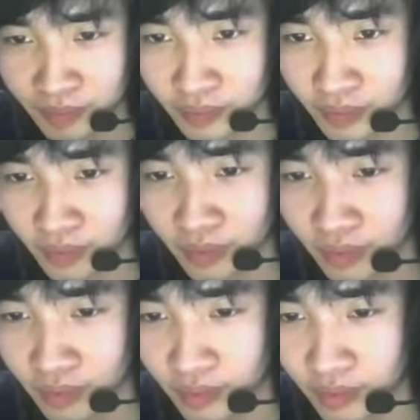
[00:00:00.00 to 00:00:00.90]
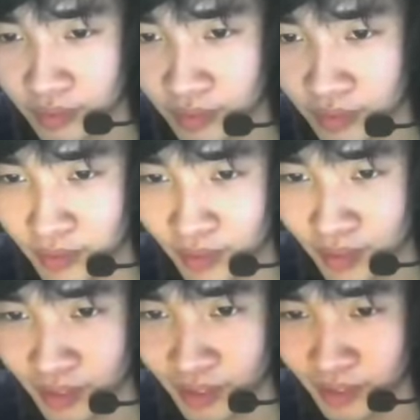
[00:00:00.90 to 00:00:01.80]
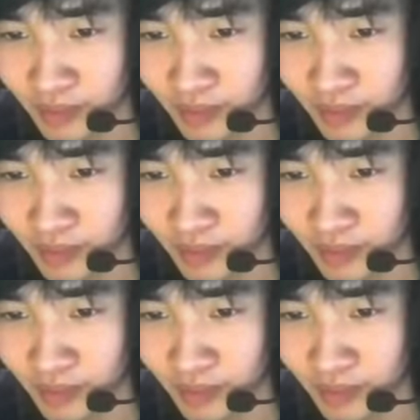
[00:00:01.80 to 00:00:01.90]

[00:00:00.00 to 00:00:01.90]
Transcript: [no speech]